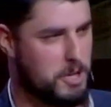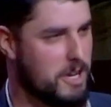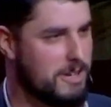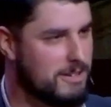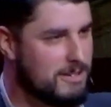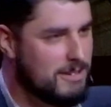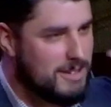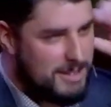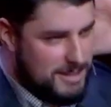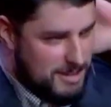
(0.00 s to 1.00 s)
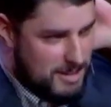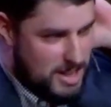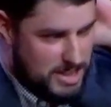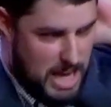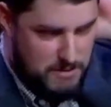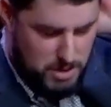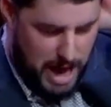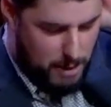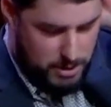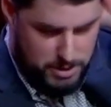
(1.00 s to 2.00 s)
We're good. i save you
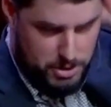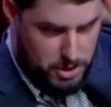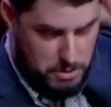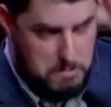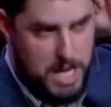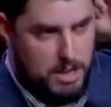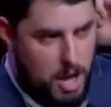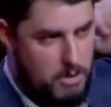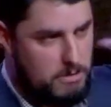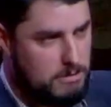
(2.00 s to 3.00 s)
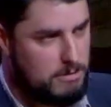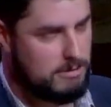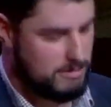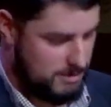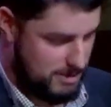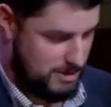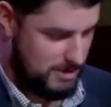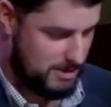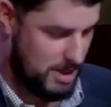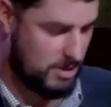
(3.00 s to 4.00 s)
hours just with me alone,
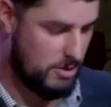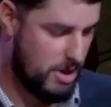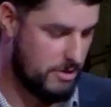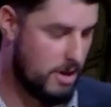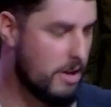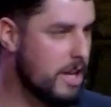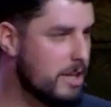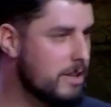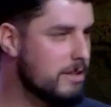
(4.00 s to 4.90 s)
let alone another heartache.